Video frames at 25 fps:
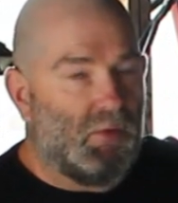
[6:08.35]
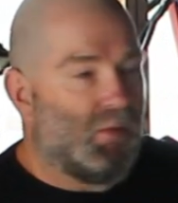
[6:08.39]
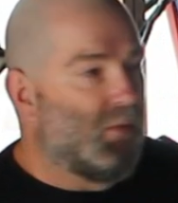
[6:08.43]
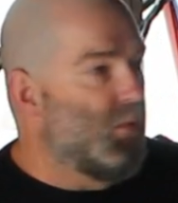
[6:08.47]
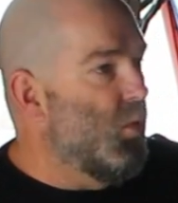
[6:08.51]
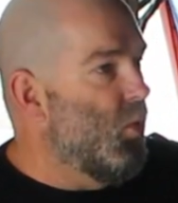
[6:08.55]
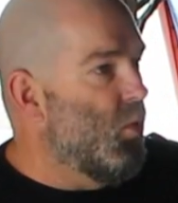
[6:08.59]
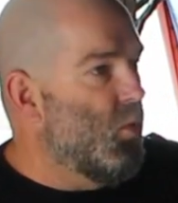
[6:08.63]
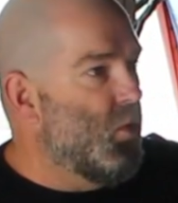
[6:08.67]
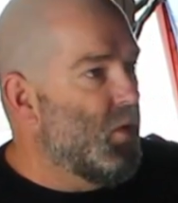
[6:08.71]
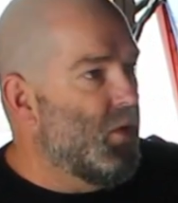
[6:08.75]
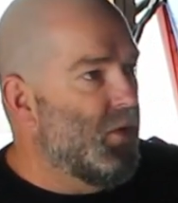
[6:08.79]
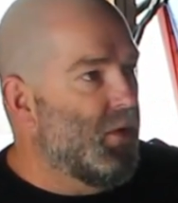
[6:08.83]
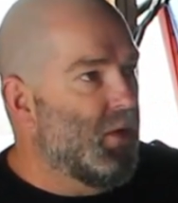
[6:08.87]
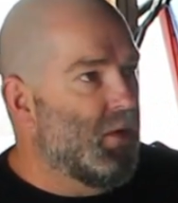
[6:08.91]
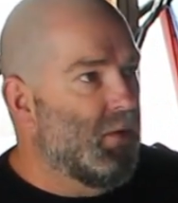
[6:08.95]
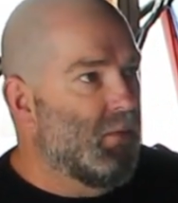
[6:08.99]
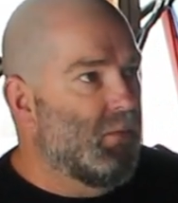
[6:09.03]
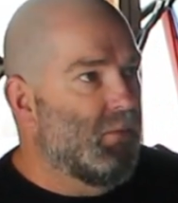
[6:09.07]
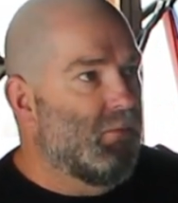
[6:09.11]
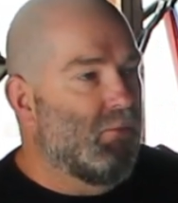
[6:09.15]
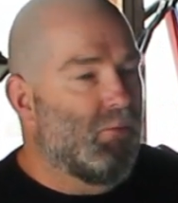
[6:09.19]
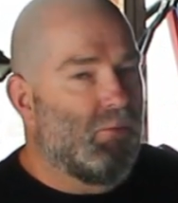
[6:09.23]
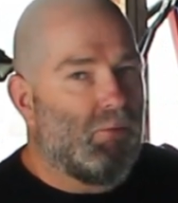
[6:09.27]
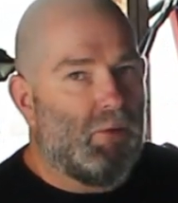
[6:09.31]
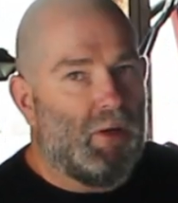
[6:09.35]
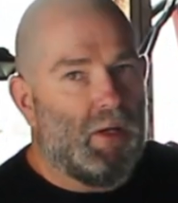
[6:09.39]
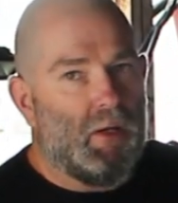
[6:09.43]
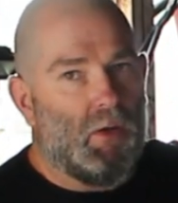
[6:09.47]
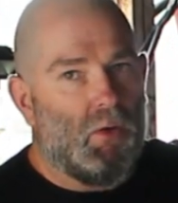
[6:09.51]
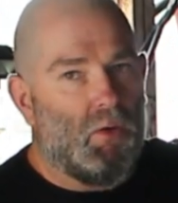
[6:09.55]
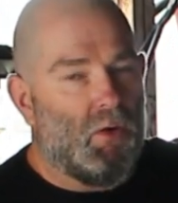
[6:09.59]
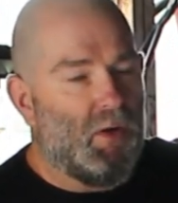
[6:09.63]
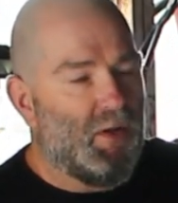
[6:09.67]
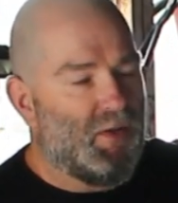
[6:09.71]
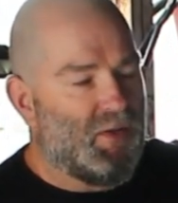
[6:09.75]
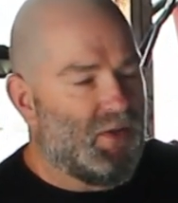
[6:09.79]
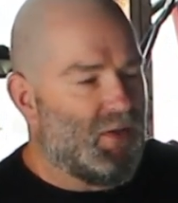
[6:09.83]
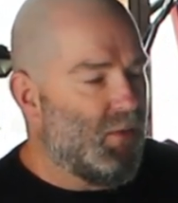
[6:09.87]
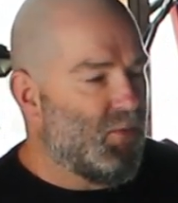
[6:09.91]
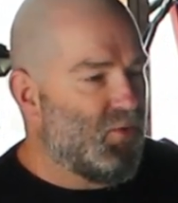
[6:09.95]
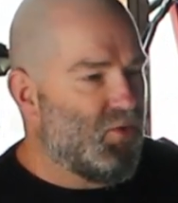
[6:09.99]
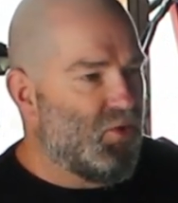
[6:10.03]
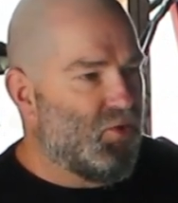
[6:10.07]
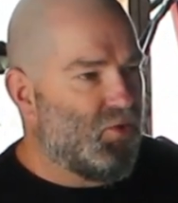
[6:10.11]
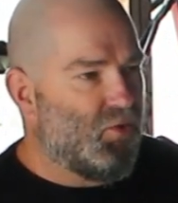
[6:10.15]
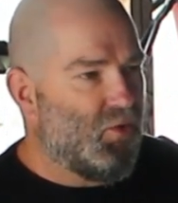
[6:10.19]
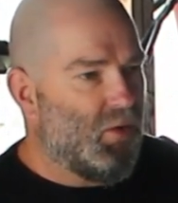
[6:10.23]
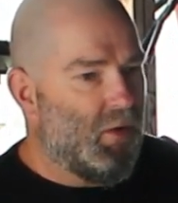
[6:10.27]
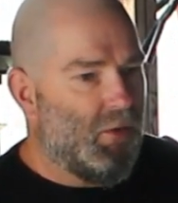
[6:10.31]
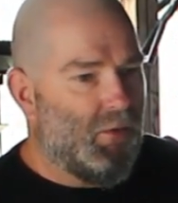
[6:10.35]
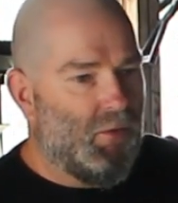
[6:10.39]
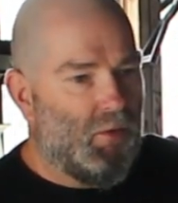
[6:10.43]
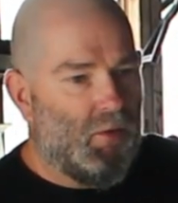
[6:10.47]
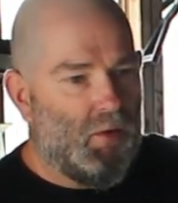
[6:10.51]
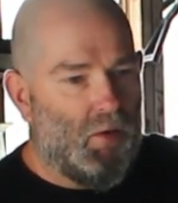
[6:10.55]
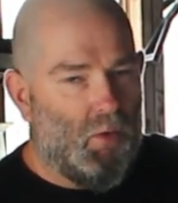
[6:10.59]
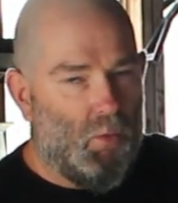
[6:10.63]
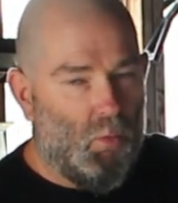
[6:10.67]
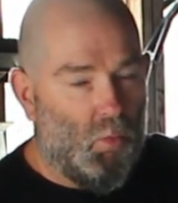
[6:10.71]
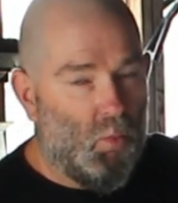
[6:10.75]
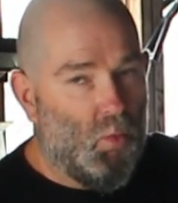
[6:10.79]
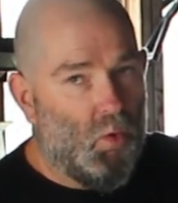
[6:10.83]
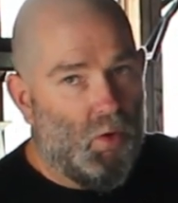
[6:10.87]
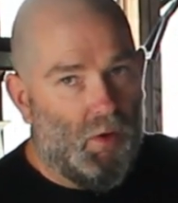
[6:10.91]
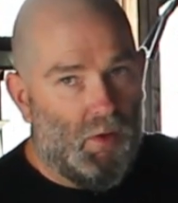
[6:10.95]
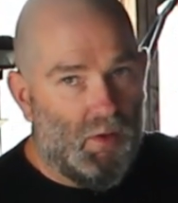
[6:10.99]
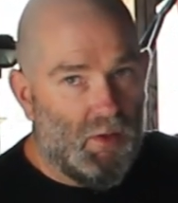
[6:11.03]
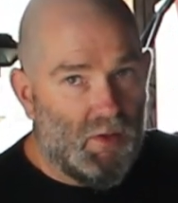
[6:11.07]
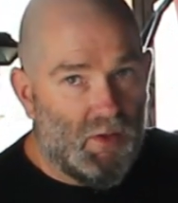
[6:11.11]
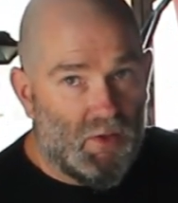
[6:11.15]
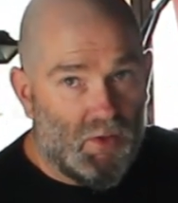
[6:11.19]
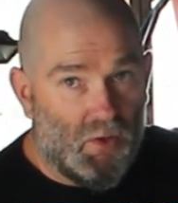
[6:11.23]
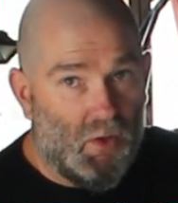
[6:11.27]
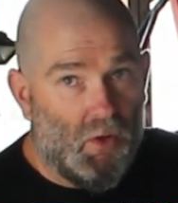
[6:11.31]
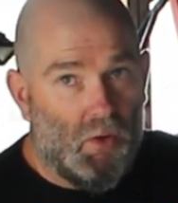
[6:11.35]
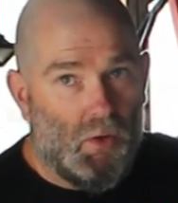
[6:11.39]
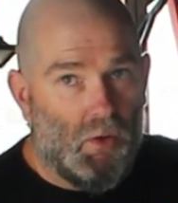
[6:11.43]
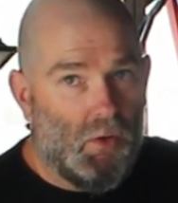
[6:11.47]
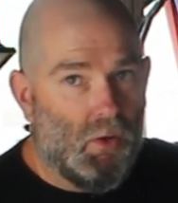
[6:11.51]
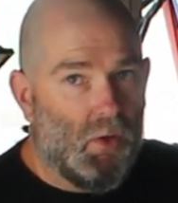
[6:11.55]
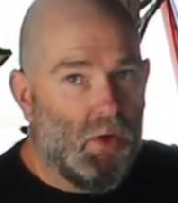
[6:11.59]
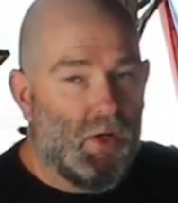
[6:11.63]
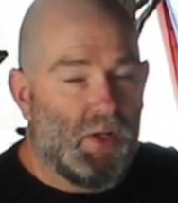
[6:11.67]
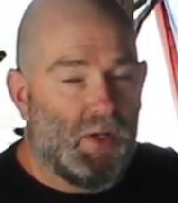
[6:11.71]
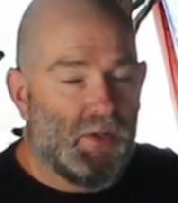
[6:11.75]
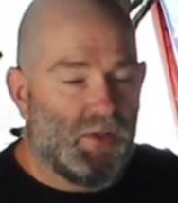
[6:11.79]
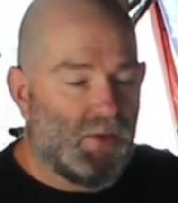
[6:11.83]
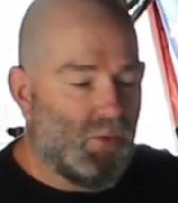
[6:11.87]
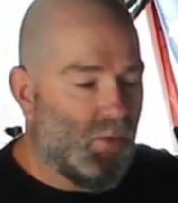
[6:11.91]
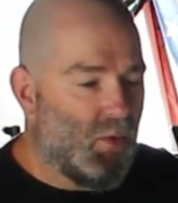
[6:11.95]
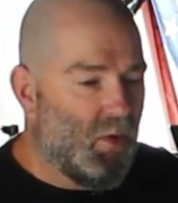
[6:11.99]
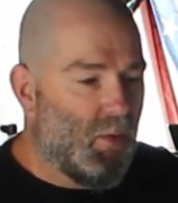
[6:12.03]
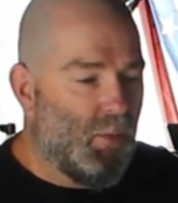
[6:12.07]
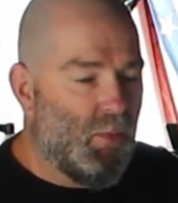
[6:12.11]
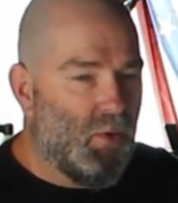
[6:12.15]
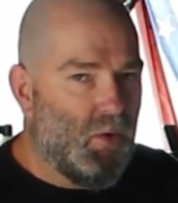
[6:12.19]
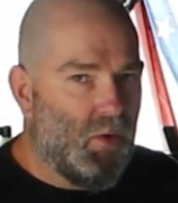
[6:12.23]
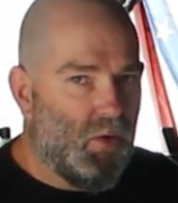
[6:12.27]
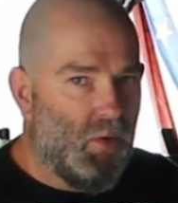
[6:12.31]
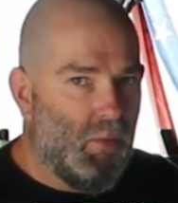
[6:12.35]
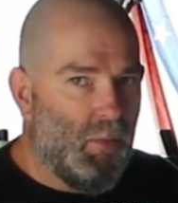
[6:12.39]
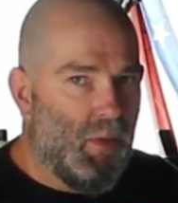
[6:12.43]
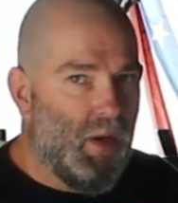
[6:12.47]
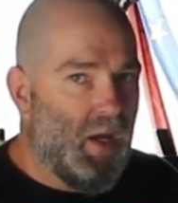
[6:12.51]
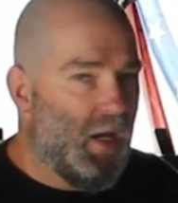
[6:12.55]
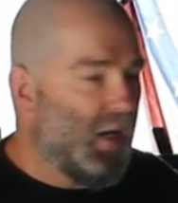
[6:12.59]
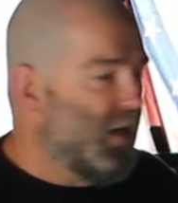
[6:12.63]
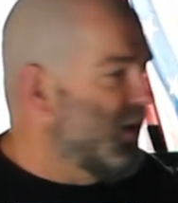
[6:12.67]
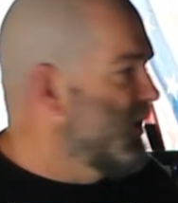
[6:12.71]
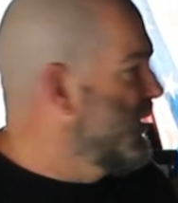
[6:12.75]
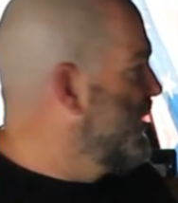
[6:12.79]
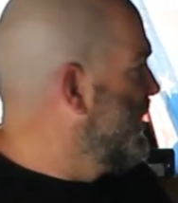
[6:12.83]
ordered the rear lights because I'm just trying to figure out what style of lights I want to put on the back.